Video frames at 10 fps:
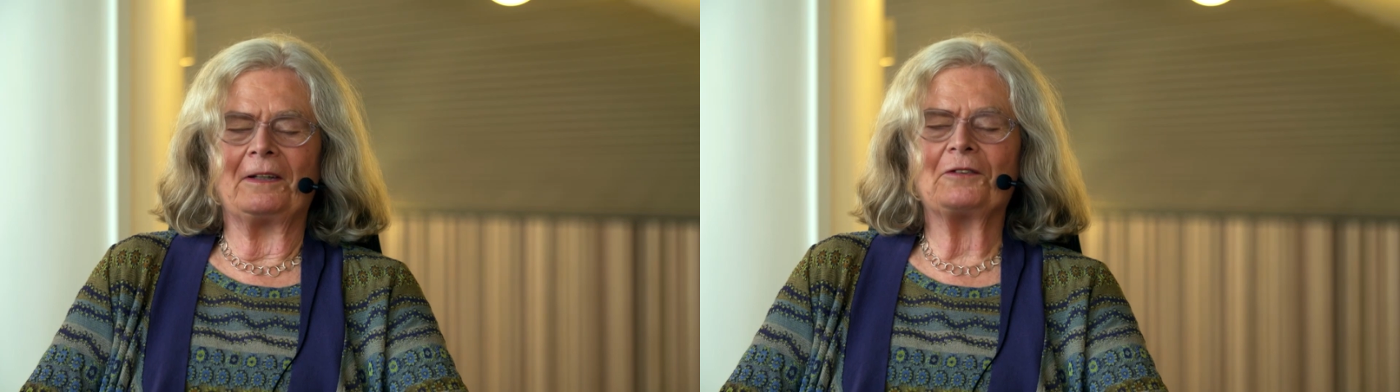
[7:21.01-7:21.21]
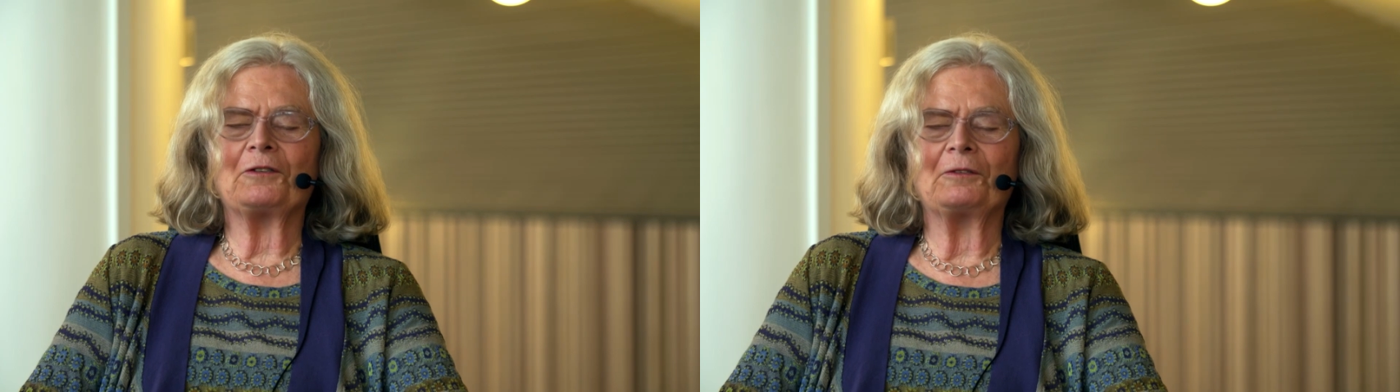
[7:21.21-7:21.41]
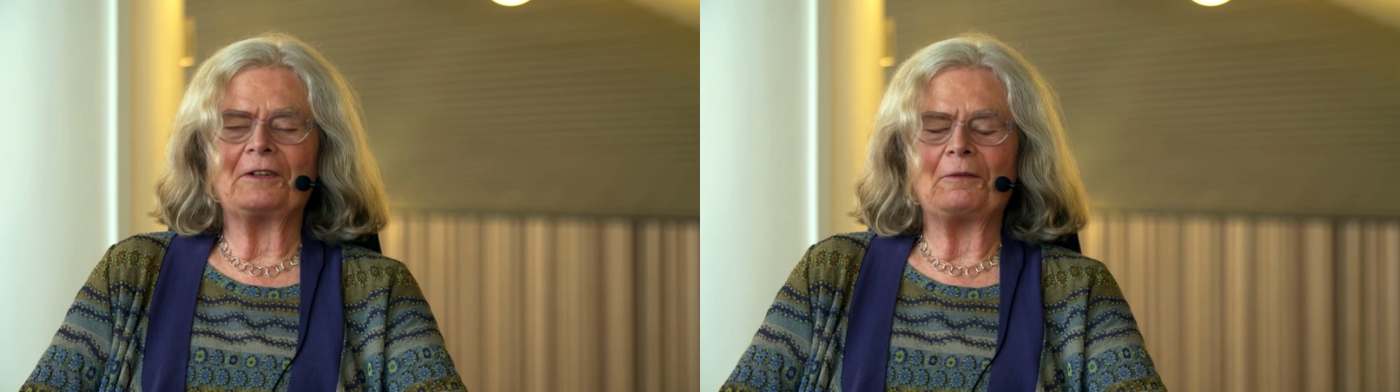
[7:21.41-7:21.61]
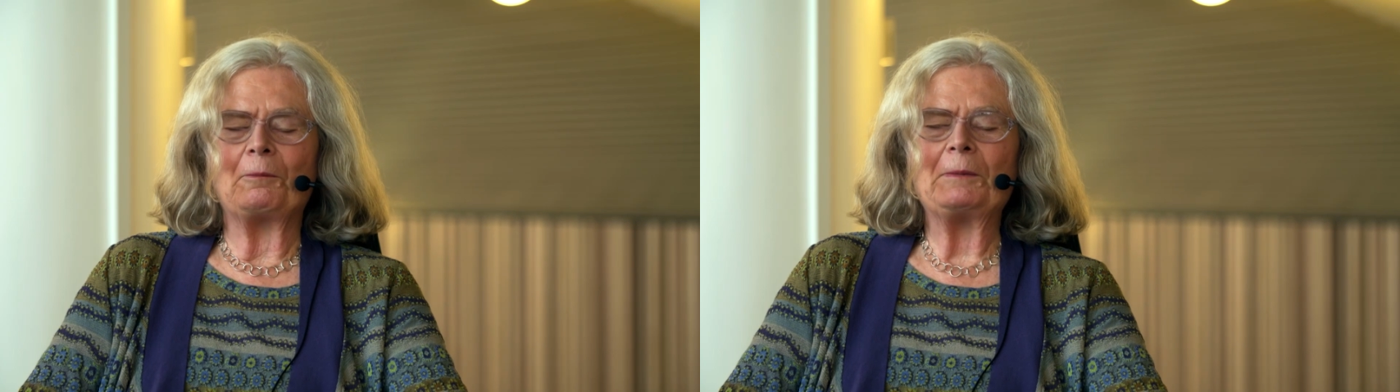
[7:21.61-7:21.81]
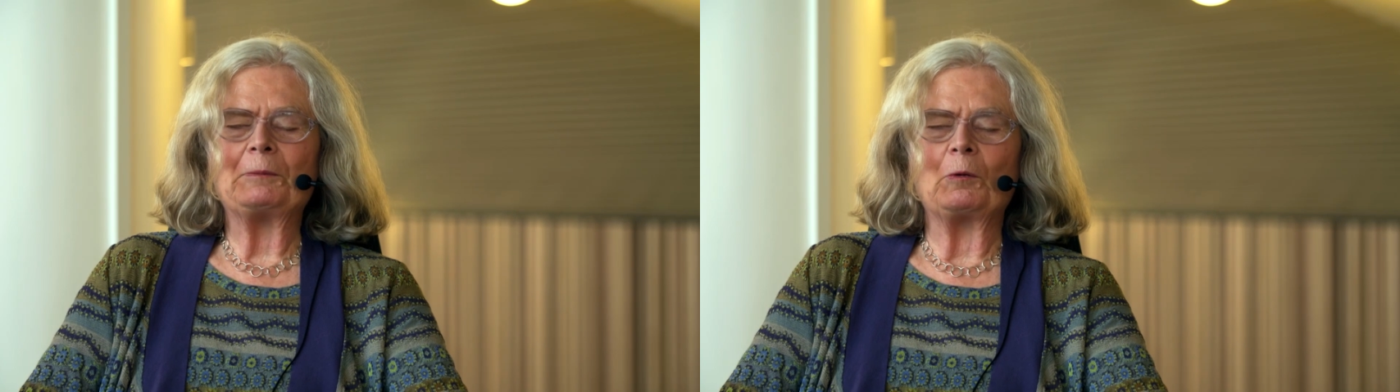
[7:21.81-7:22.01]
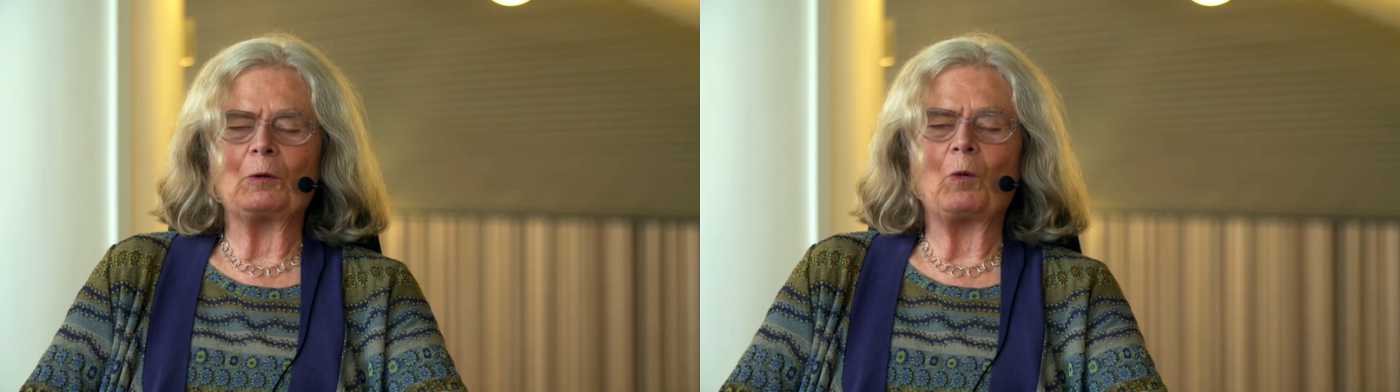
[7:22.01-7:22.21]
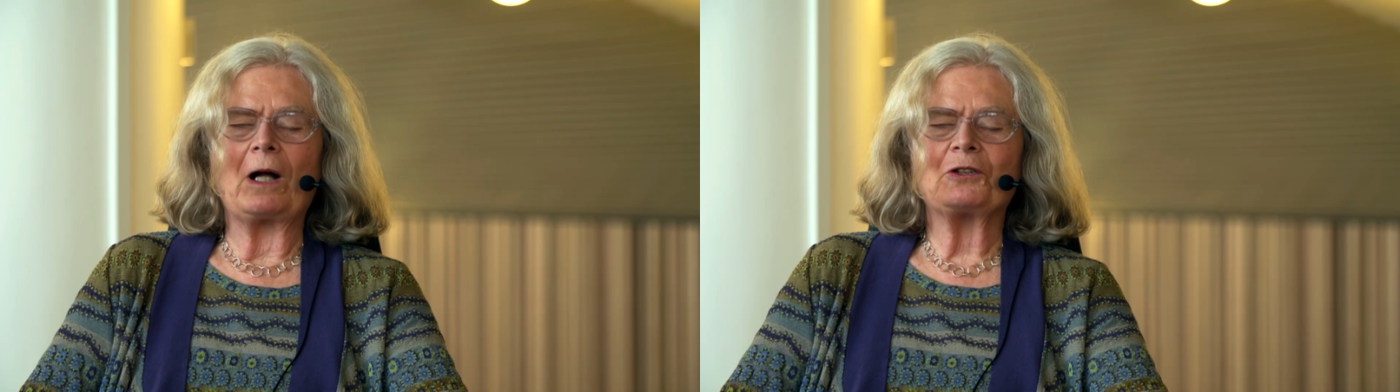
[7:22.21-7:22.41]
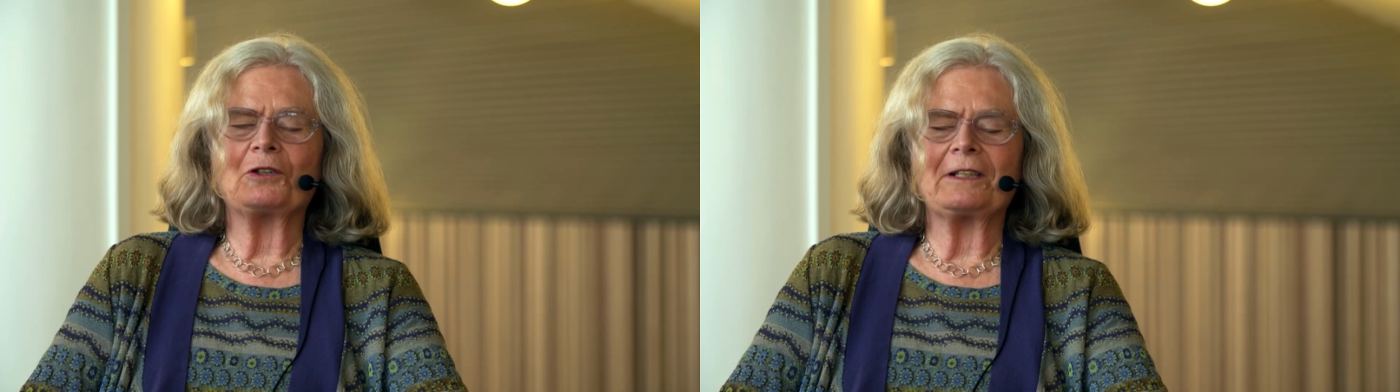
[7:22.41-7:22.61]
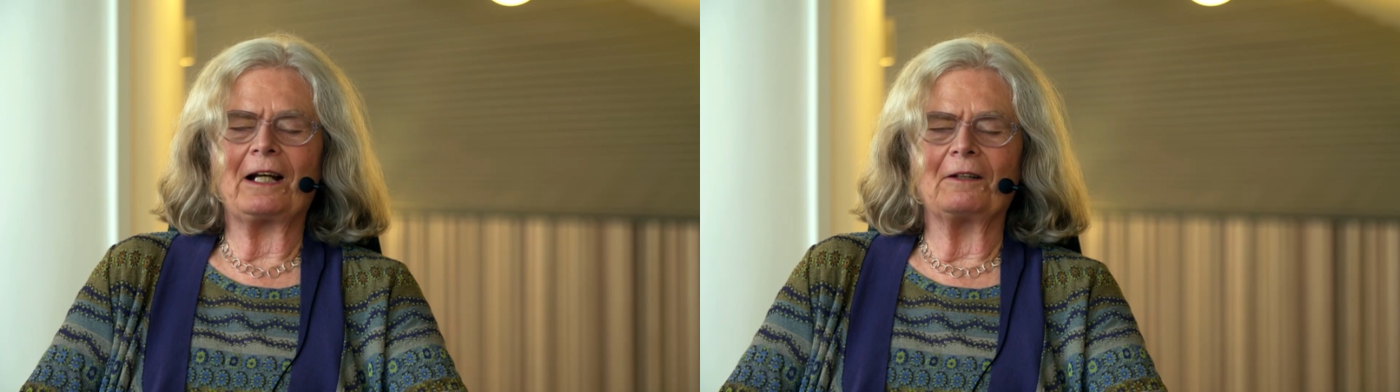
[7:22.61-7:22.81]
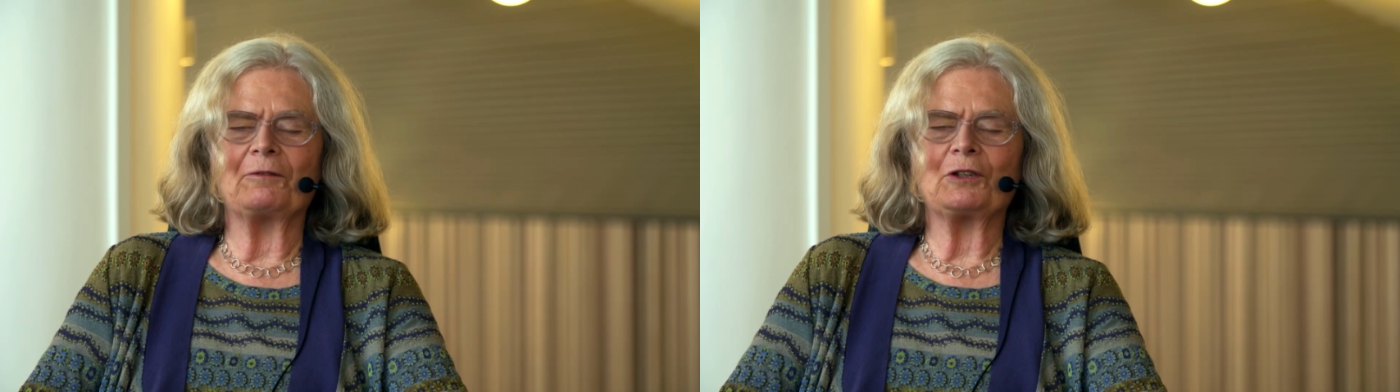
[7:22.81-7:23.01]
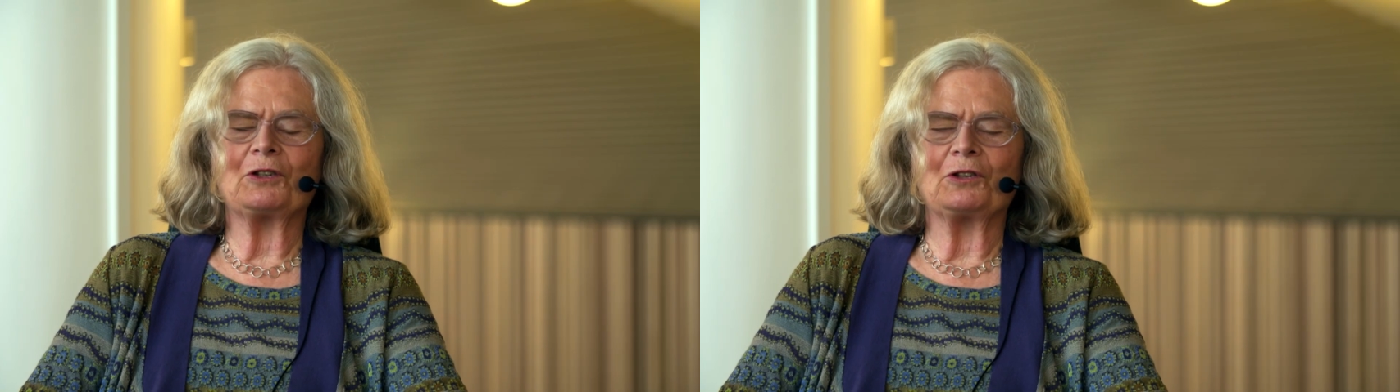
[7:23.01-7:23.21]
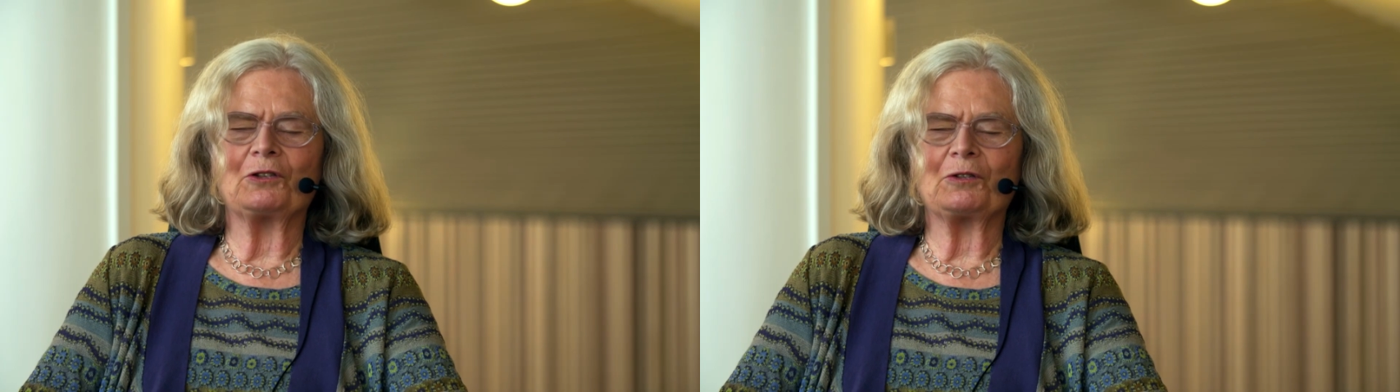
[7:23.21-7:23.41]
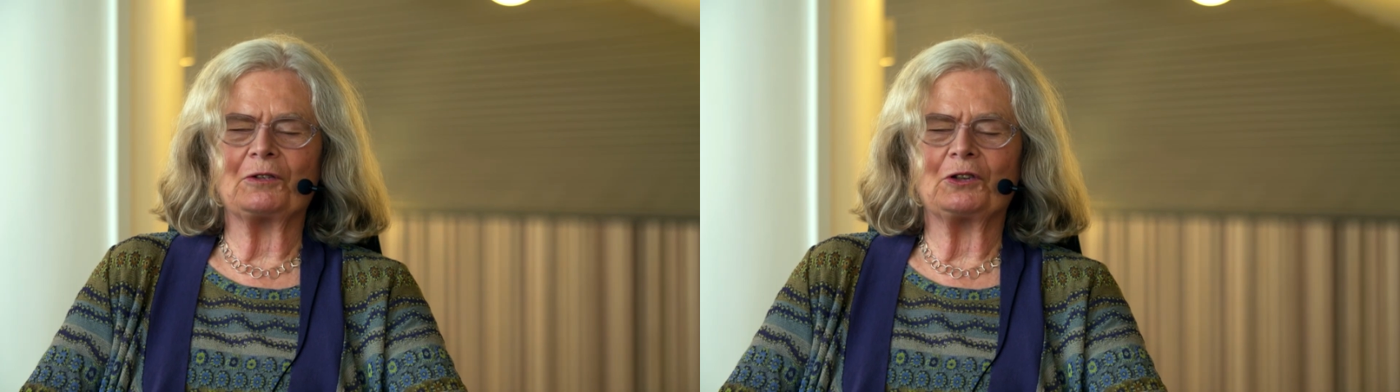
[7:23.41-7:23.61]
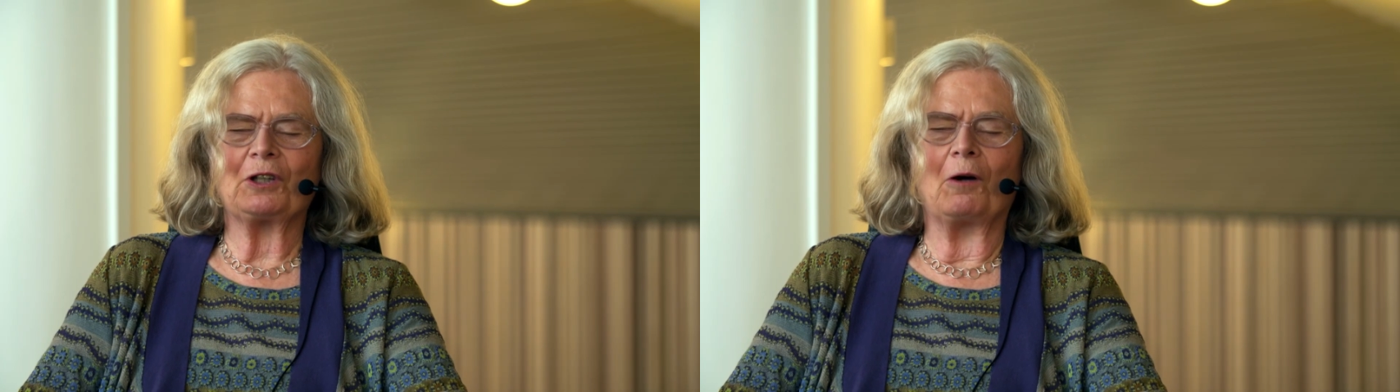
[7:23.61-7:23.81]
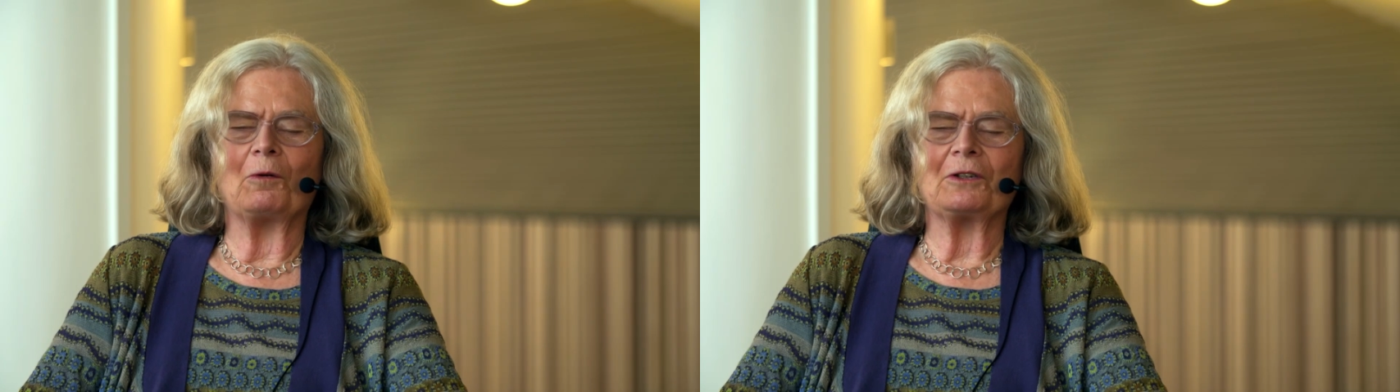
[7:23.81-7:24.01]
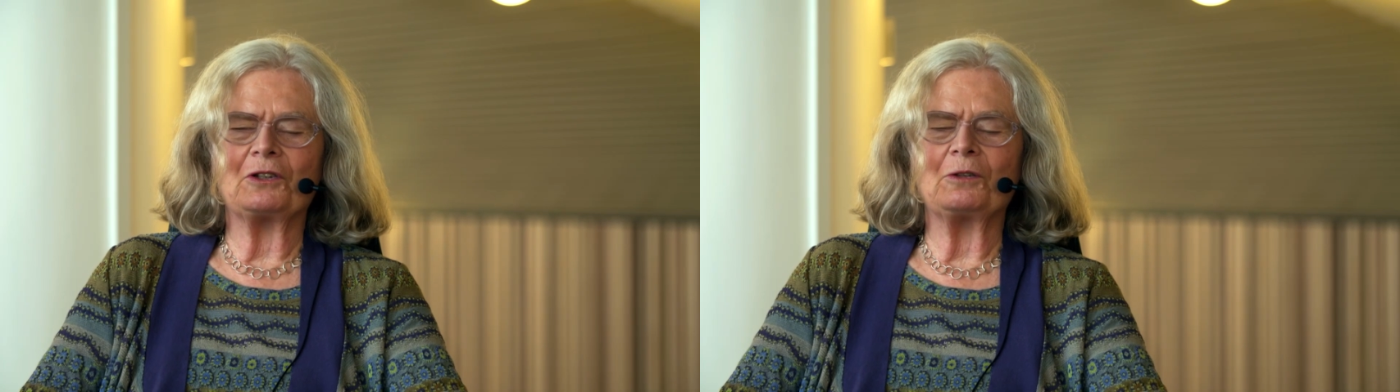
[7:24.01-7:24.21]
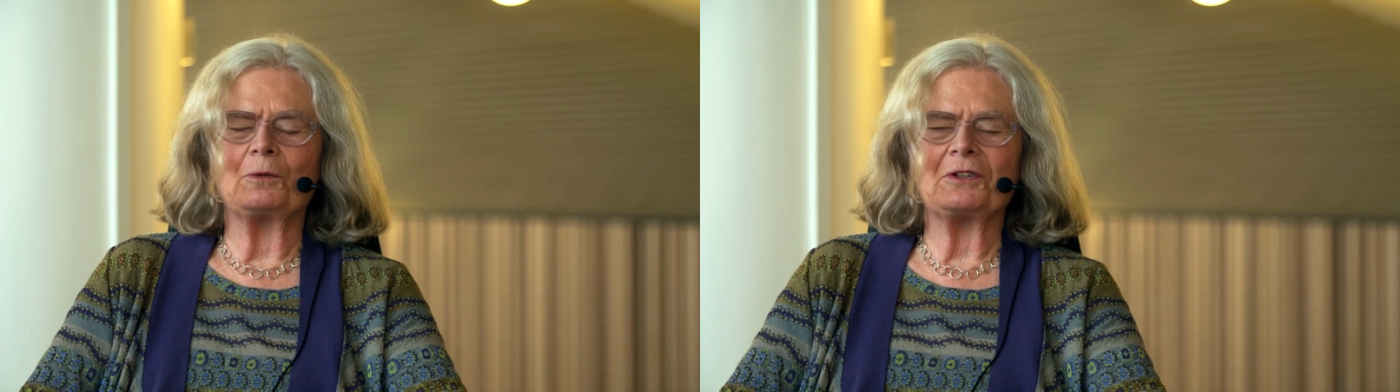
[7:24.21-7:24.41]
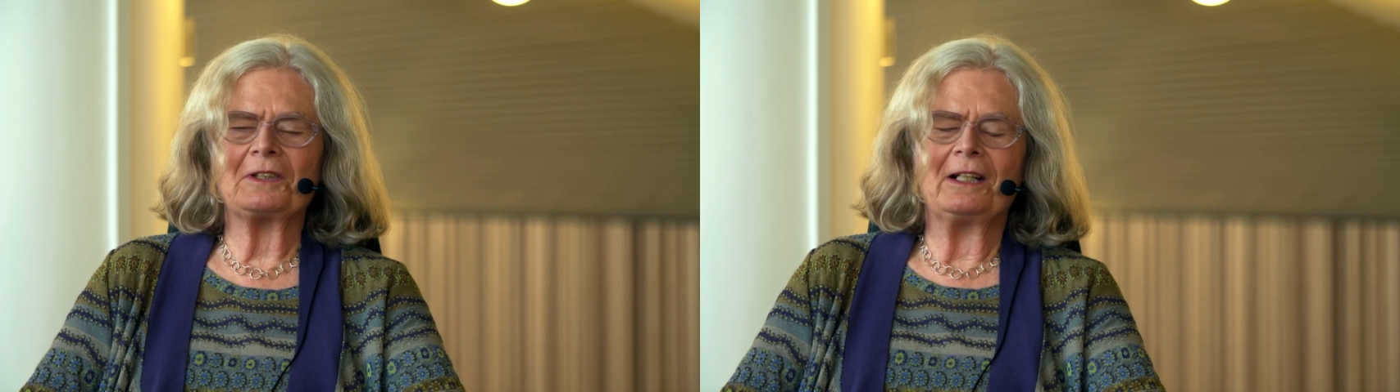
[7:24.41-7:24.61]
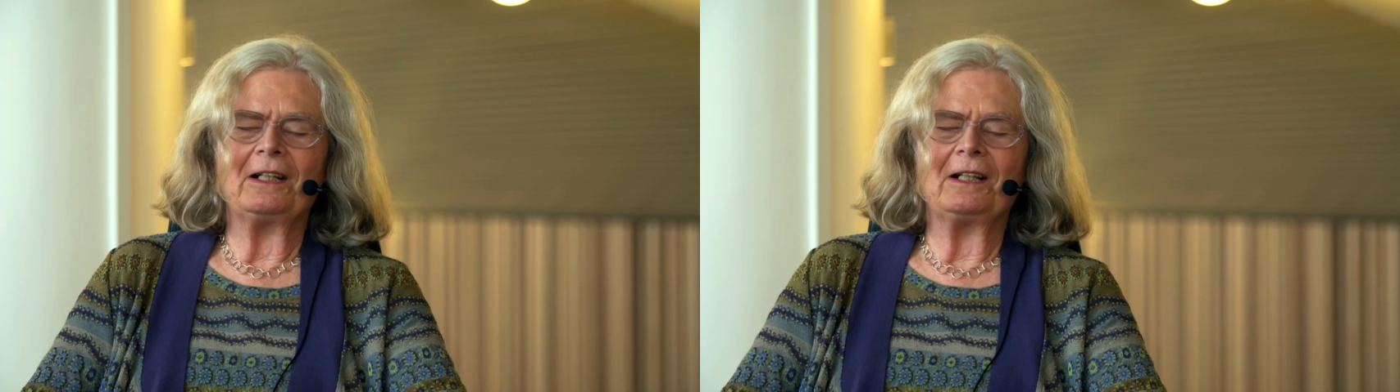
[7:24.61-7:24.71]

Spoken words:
certainly, the people would watch her television show, and she was,